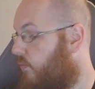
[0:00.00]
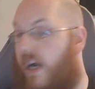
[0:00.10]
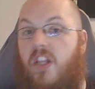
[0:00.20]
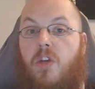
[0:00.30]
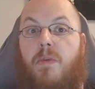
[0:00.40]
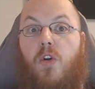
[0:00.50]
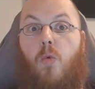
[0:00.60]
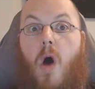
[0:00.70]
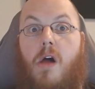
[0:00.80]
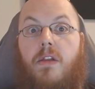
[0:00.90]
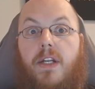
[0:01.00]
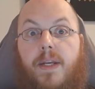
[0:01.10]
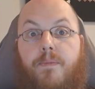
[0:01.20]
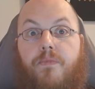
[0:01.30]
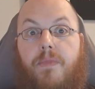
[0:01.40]
rate them in
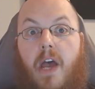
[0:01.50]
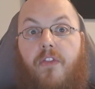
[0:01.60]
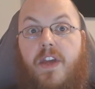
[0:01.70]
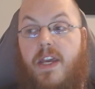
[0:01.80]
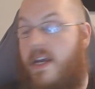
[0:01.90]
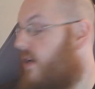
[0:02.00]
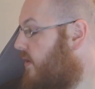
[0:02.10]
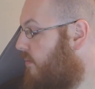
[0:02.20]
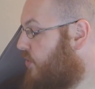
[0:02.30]
quality at the end. I'm